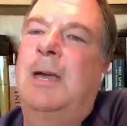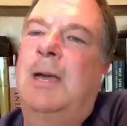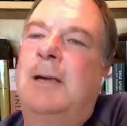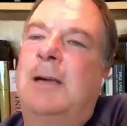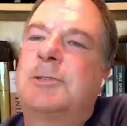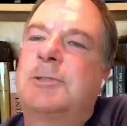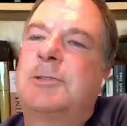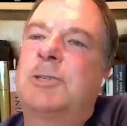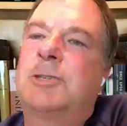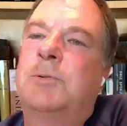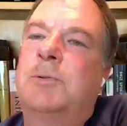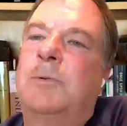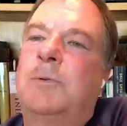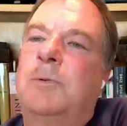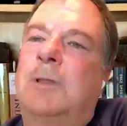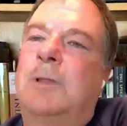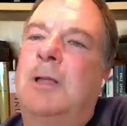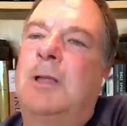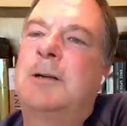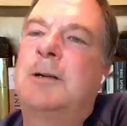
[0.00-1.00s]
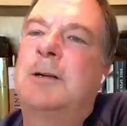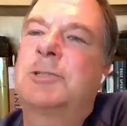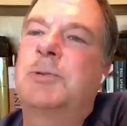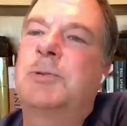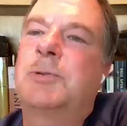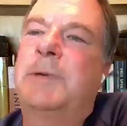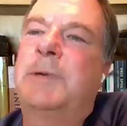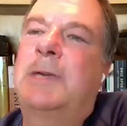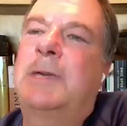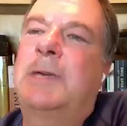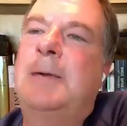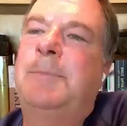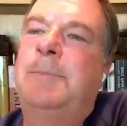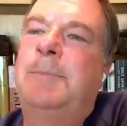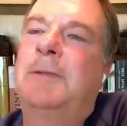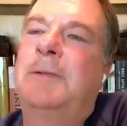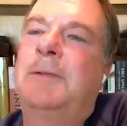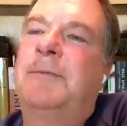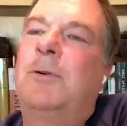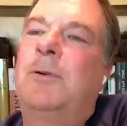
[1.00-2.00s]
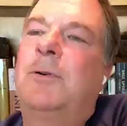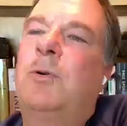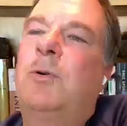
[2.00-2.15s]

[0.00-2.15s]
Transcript: long should we keep the forms?